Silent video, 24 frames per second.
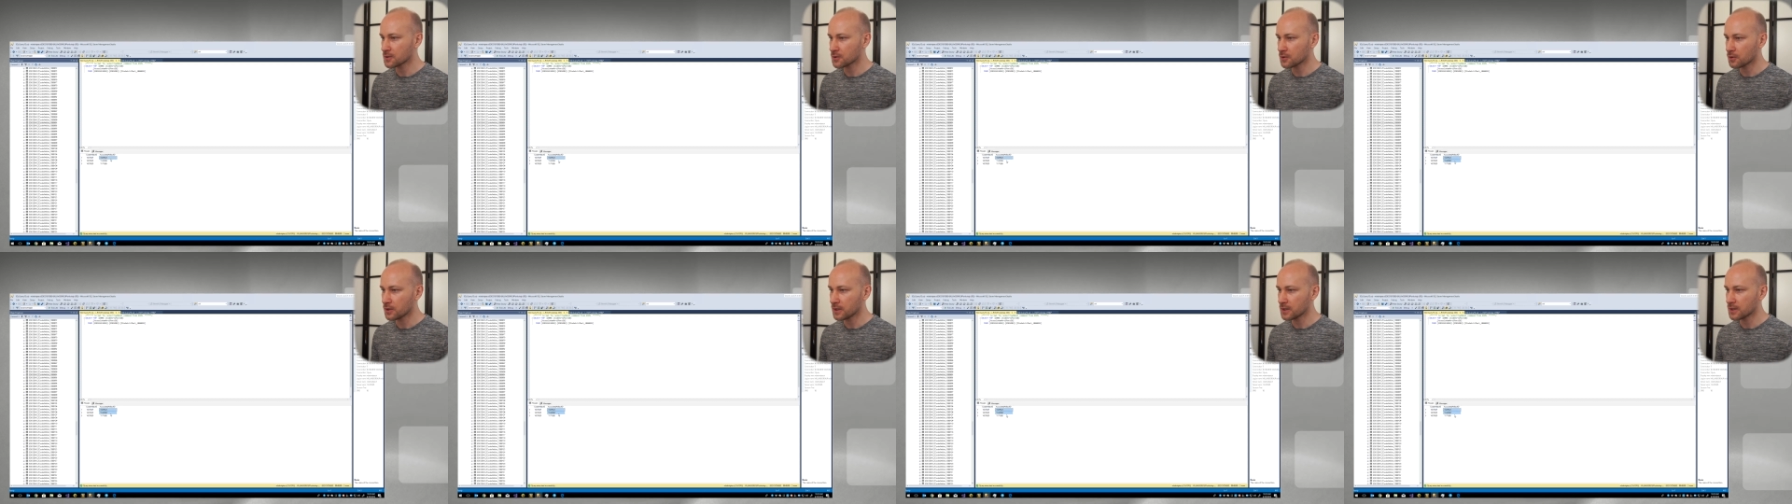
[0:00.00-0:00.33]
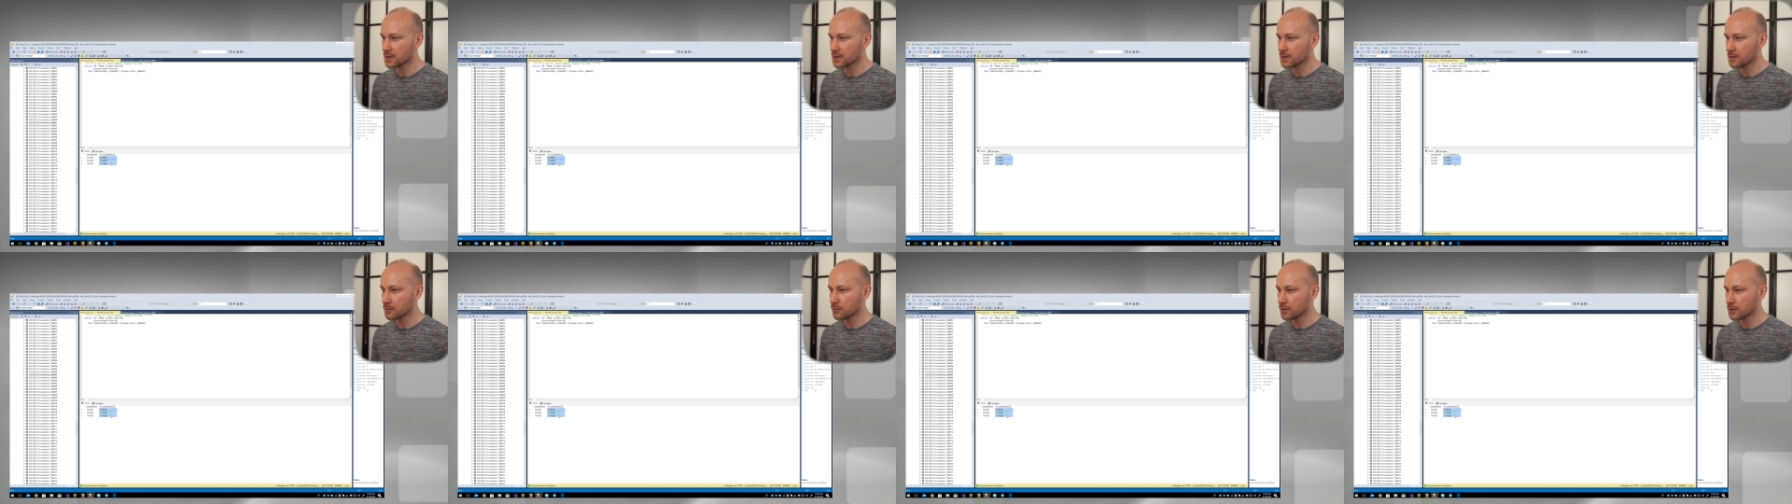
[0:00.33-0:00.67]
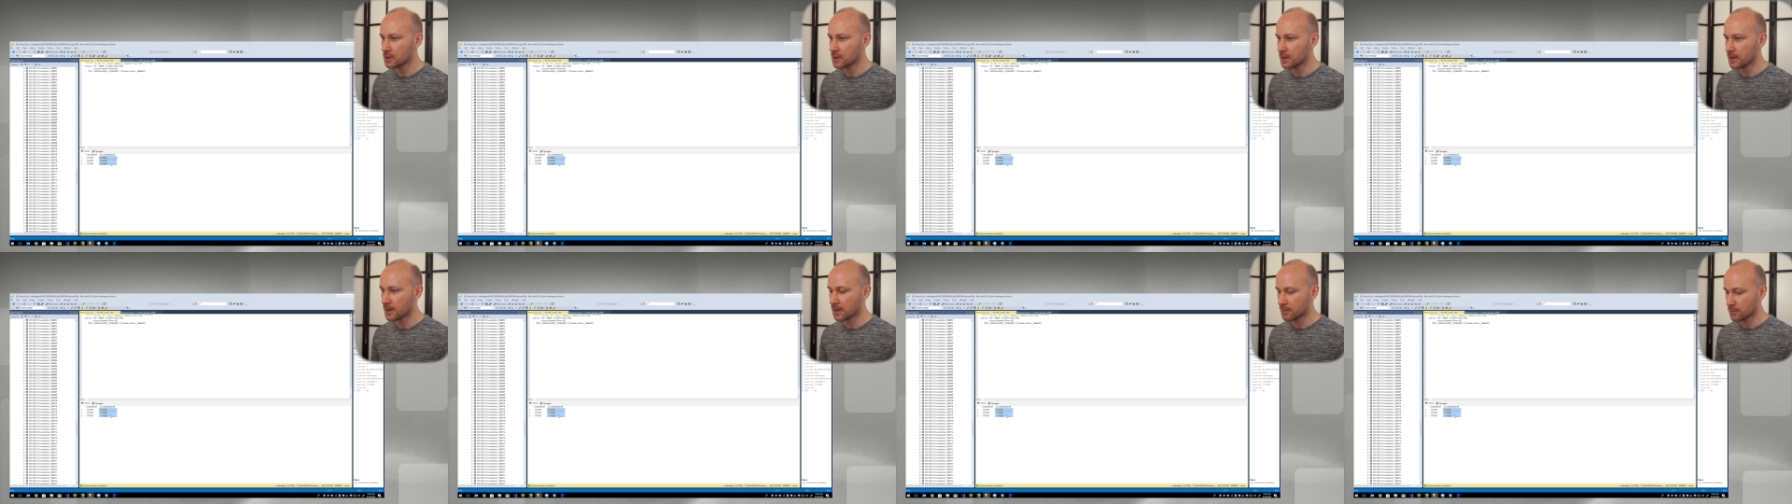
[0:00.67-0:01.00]
So let's see
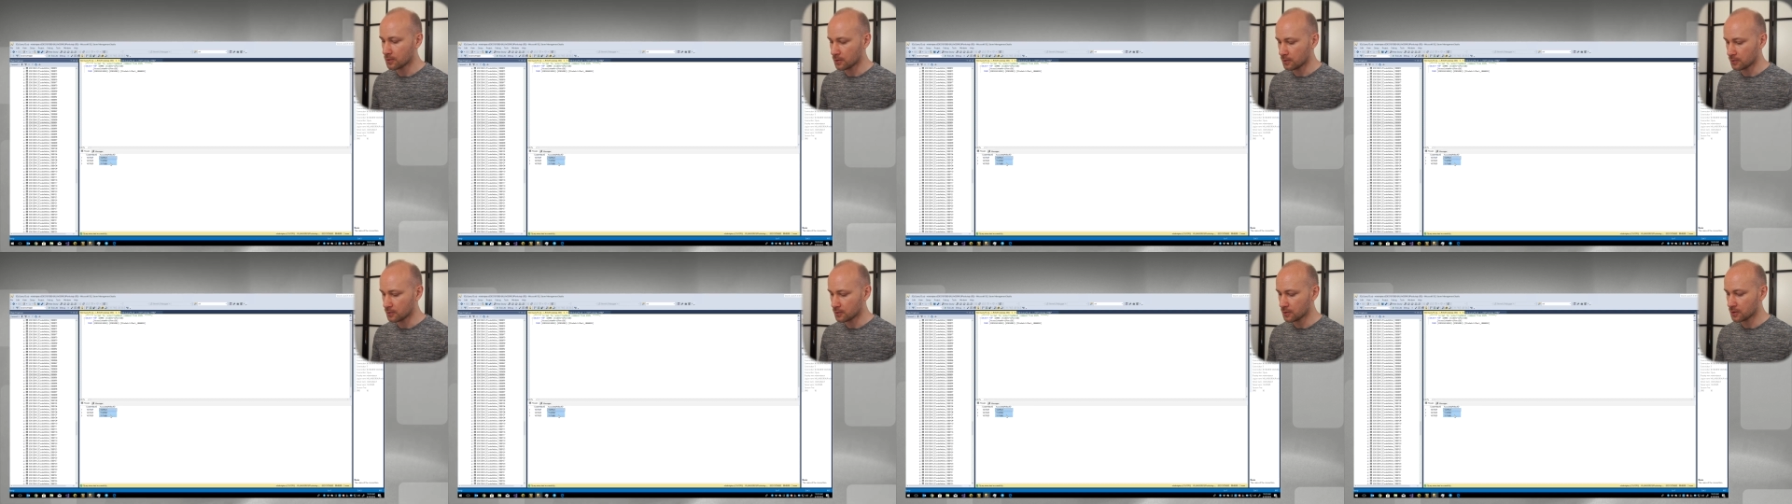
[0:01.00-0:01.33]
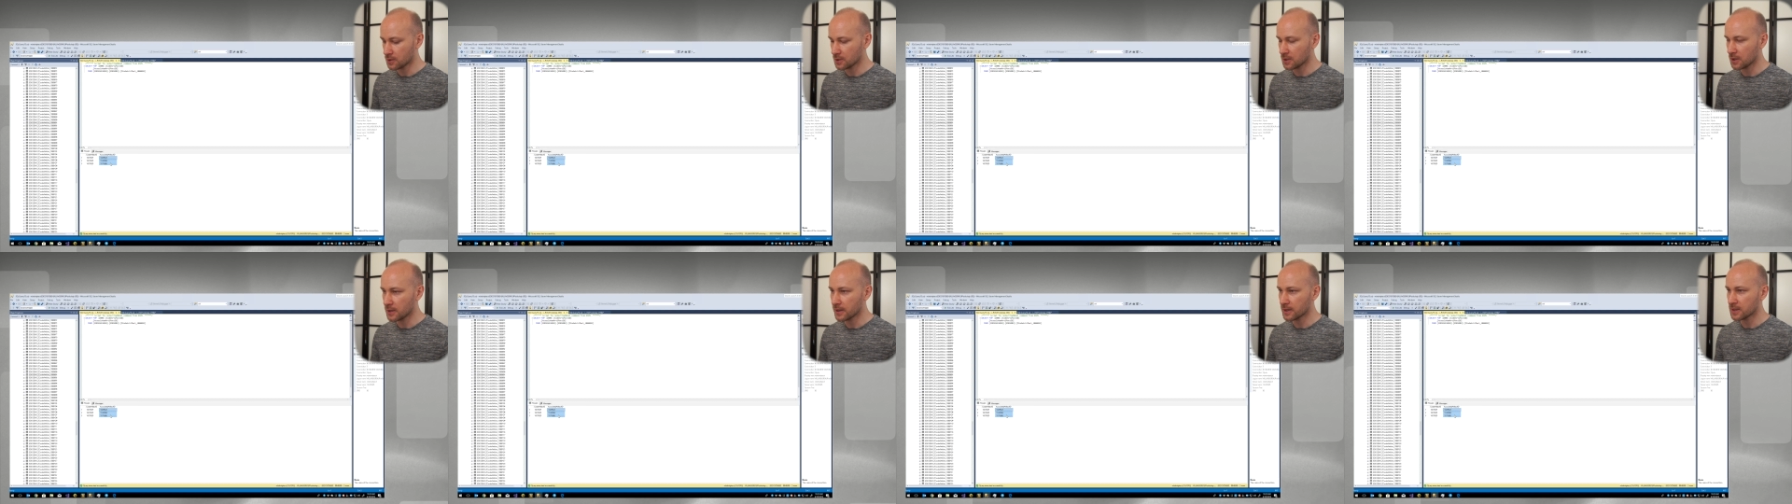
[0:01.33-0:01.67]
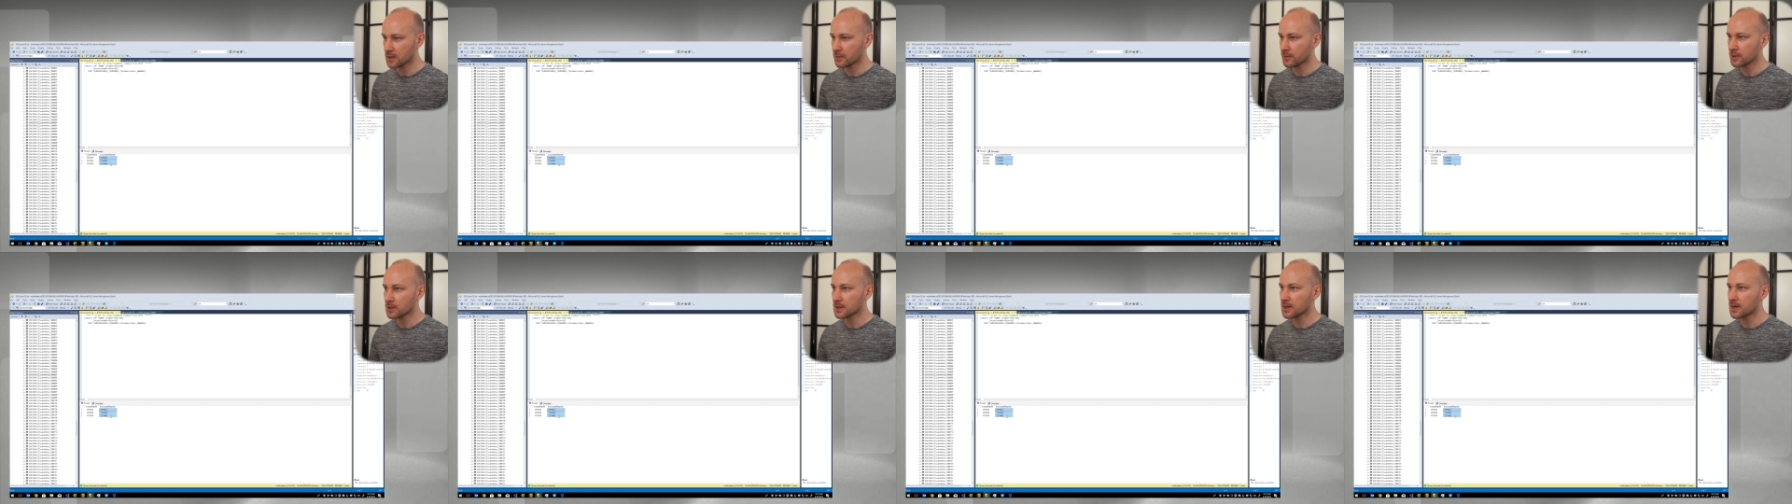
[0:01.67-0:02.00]
what they are. I'm going to select
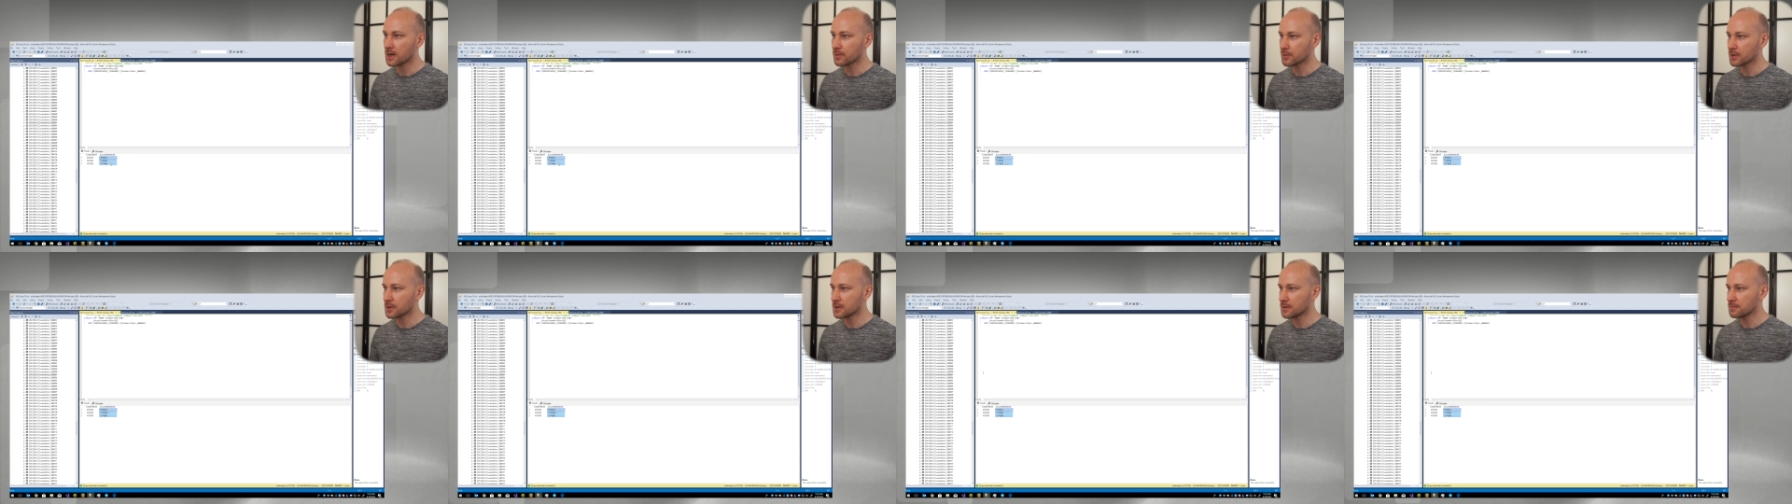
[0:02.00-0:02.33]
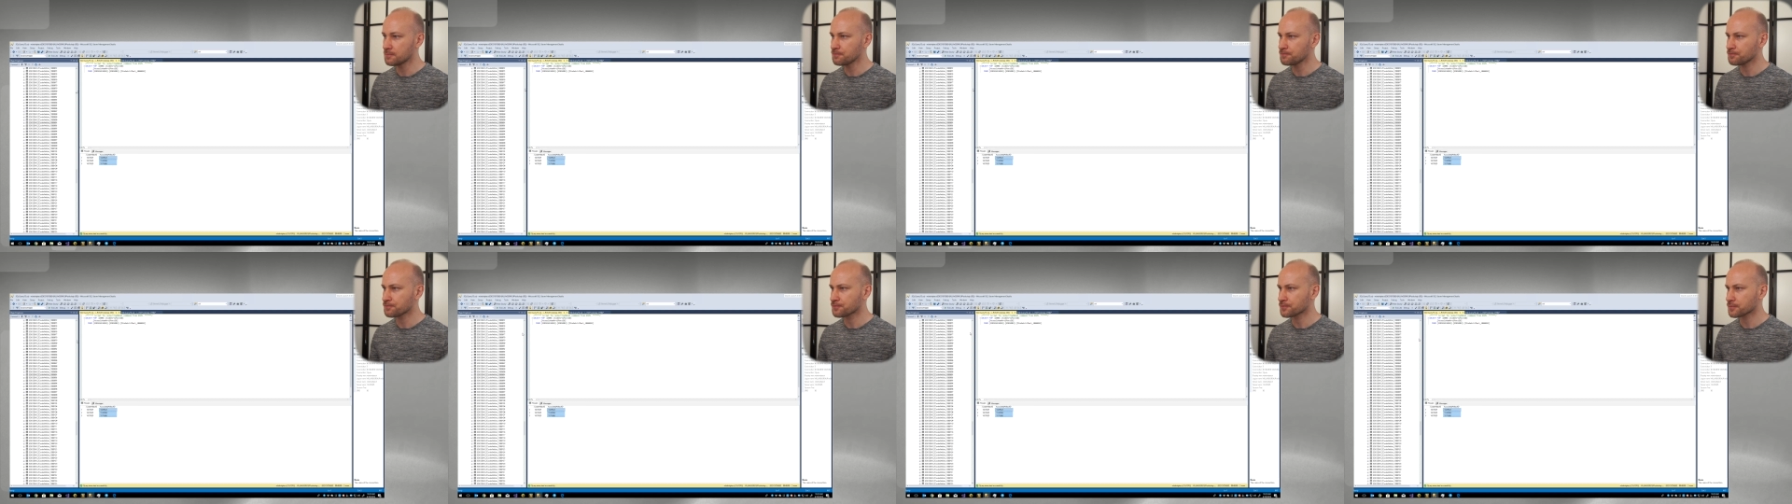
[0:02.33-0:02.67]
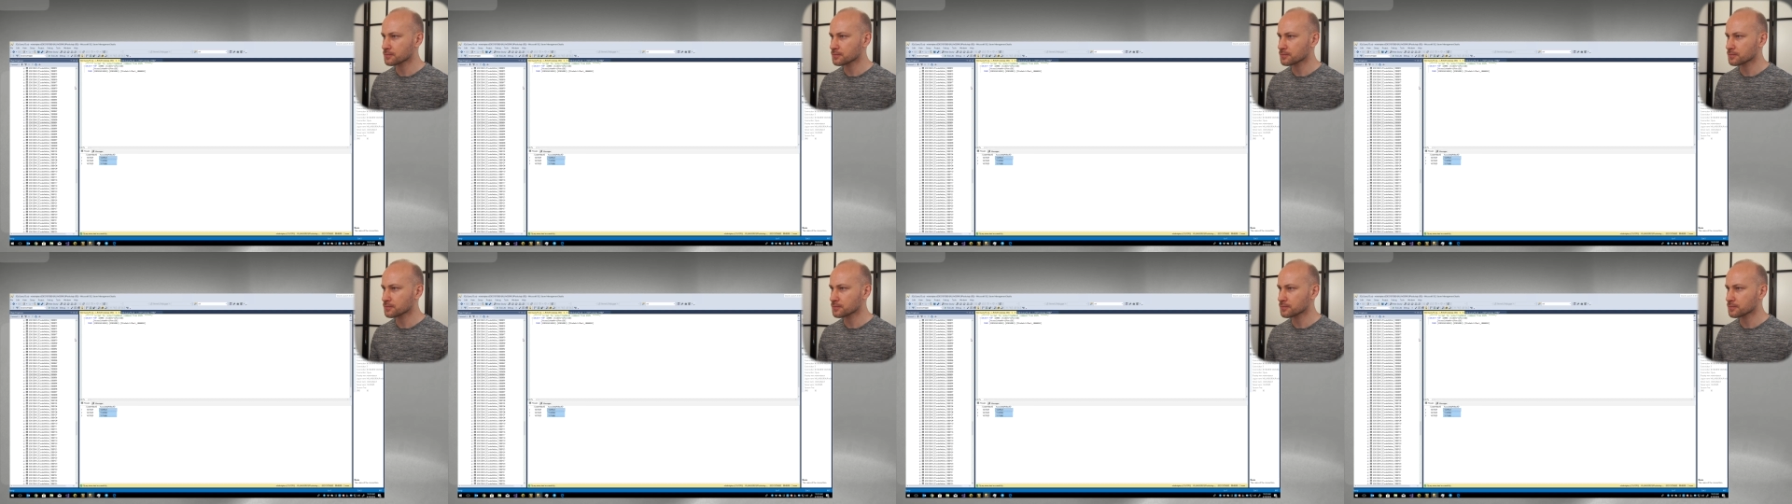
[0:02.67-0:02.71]
them and copy them.